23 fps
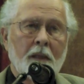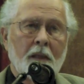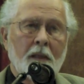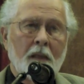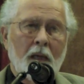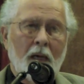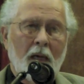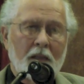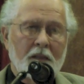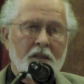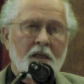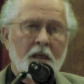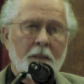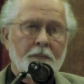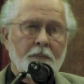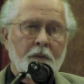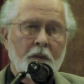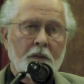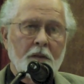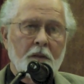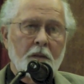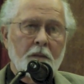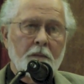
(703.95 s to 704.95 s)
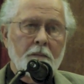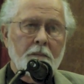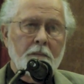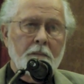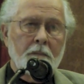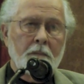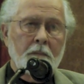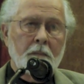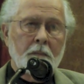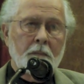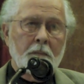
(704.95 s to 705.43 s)
and accepted.
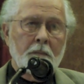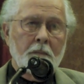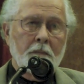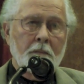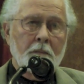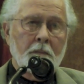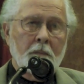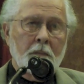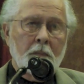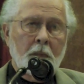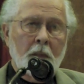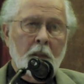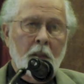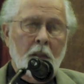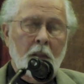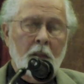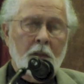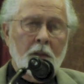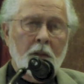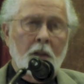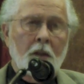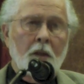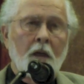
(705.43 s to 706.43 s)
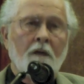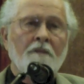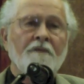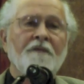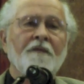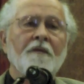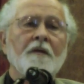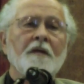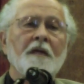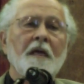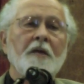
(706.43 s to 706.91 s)
The
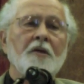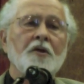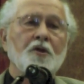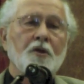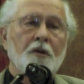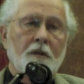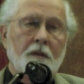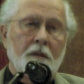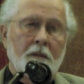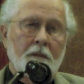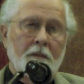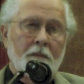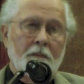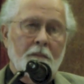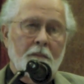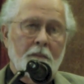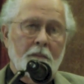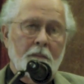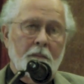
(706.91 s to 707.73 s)
love for nature.